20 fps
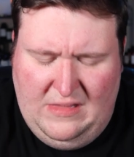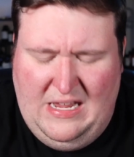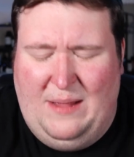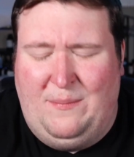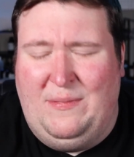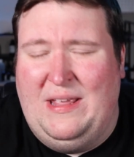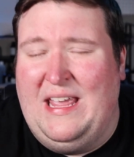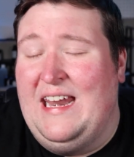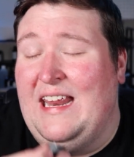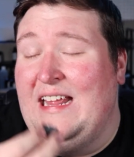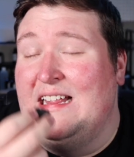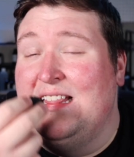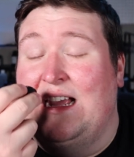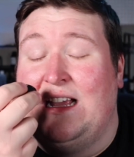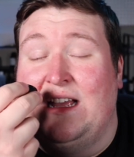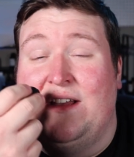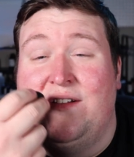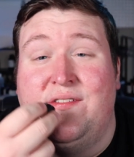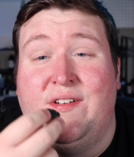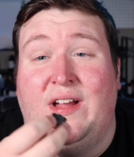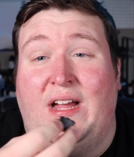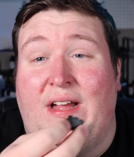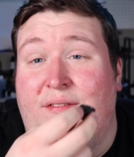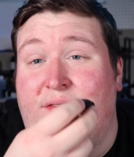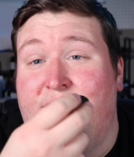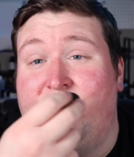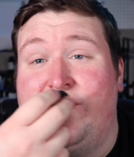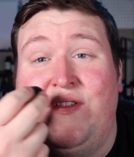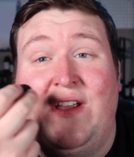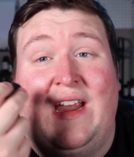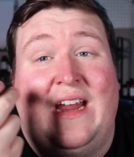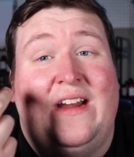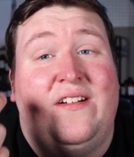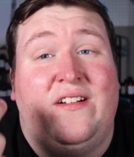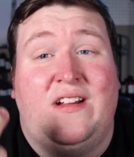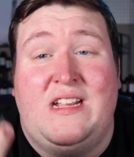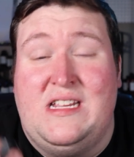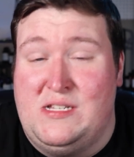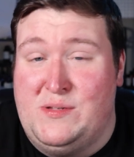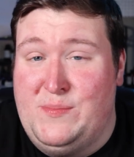I'm getting like a
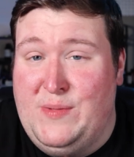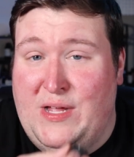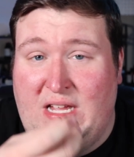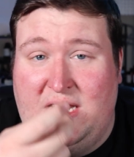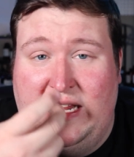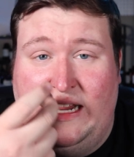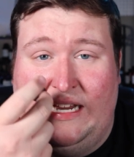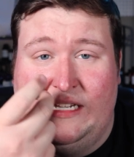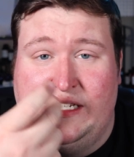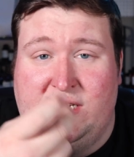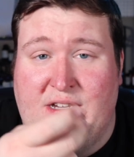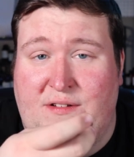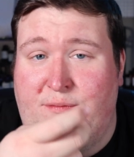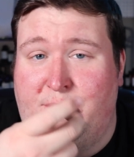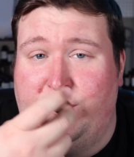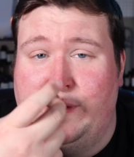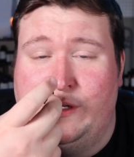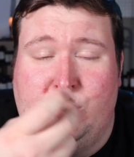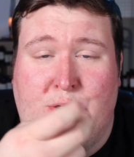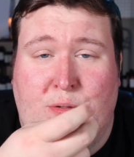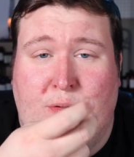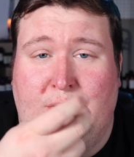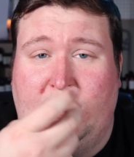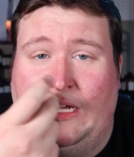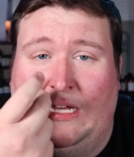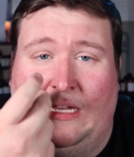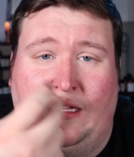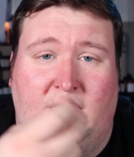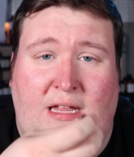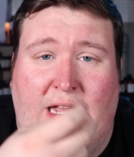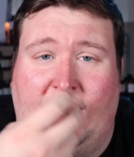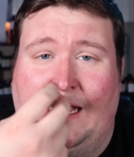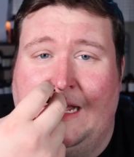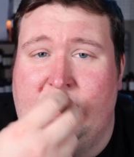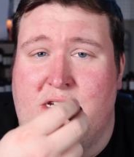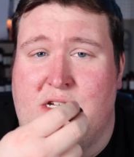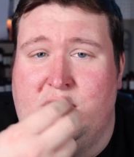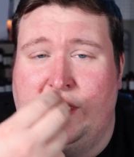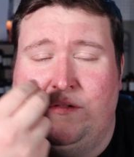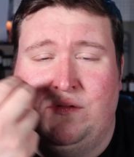very small hint of patchouli. Like
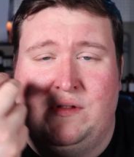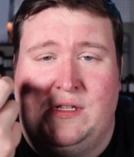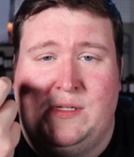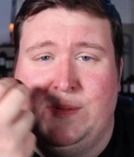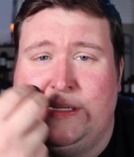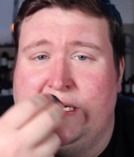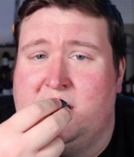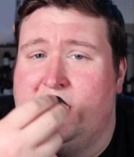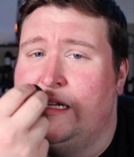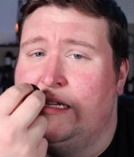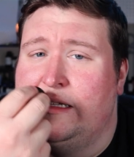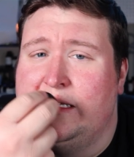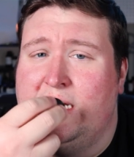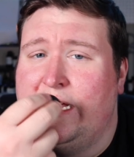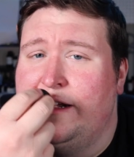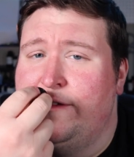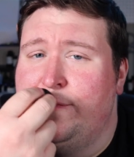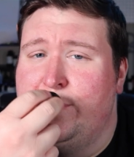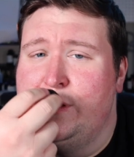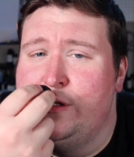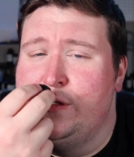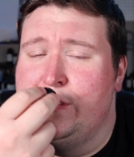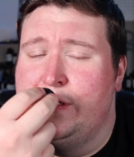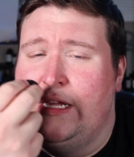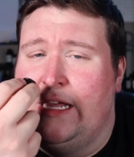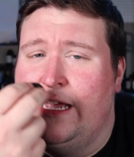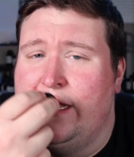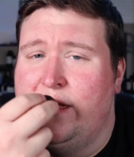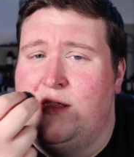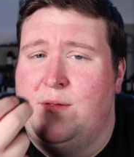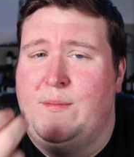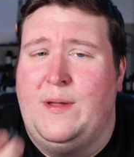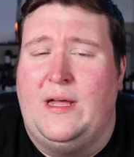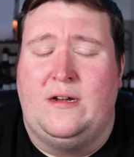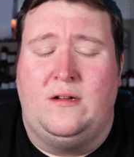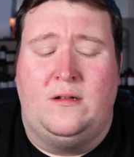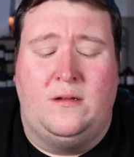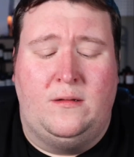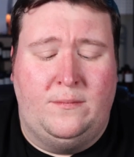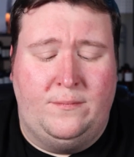I don't smell a lot of patchouli out of the
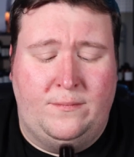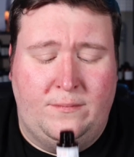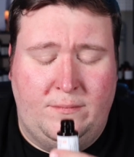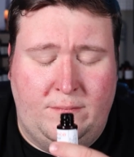bottle.